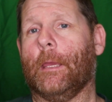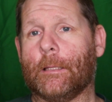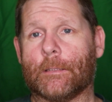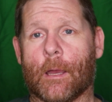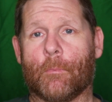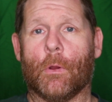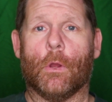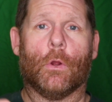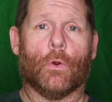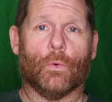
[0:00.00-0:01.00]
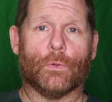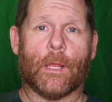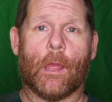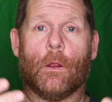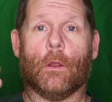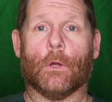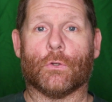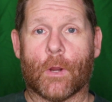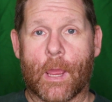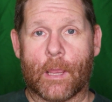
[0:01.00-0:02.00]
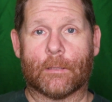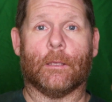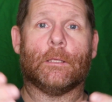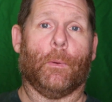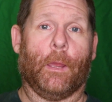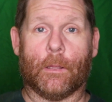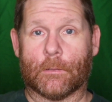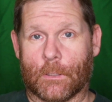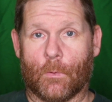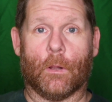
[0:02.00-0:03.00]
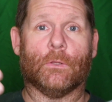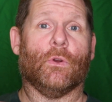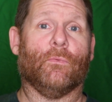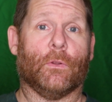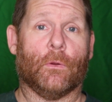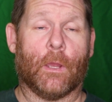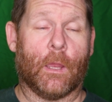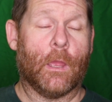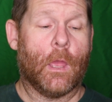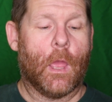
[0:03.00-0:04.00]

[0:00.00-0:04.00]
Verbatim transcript: heats up, cools down, contracts, expands, so on and so forth, okay?